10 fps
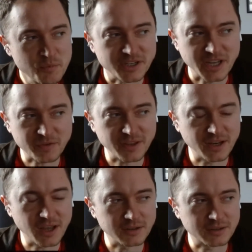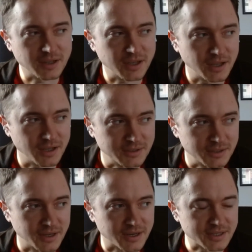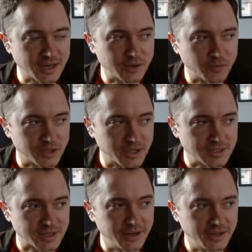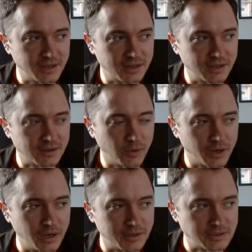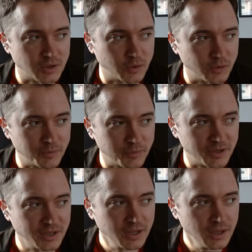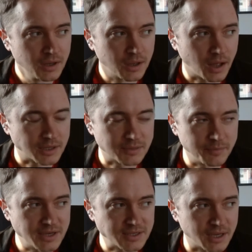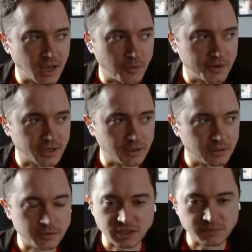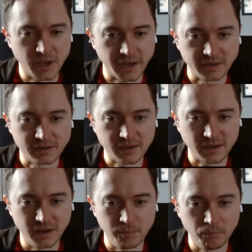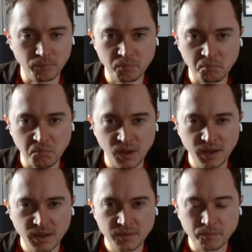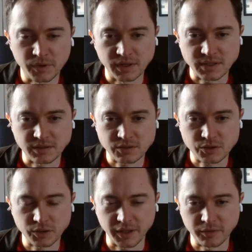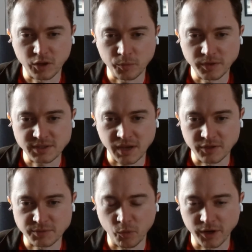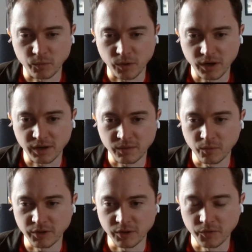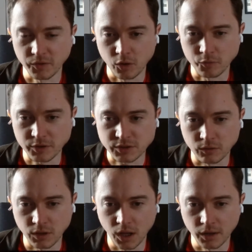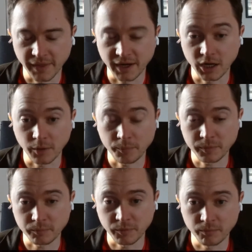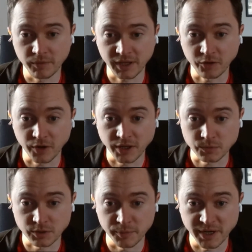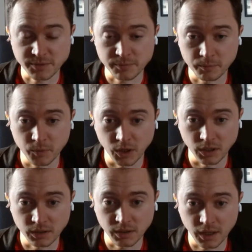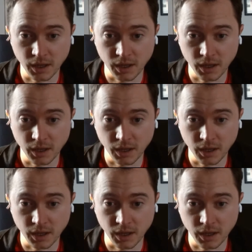But definitely not to the extent of what this guy did going on his own. I mean, it's amazing how he didn't lose his mind. Because surely humans have this point where when they're on their own for so long, they ended up making friends with a beach ball